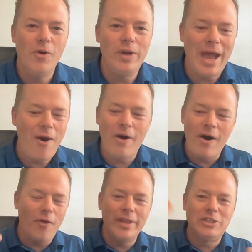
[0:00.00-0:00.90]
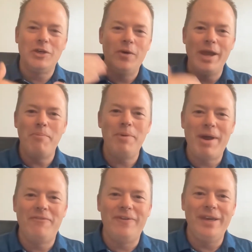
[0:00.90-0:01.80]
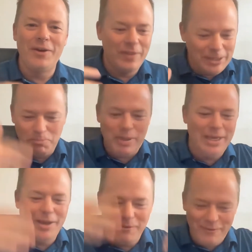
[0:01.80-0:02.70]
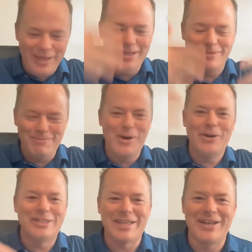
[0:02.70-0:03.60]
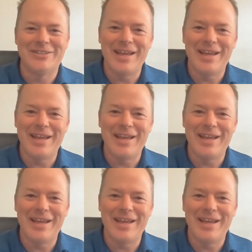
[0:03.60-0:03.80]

Now all that's showing up in my feed are these POVs of motorcycles.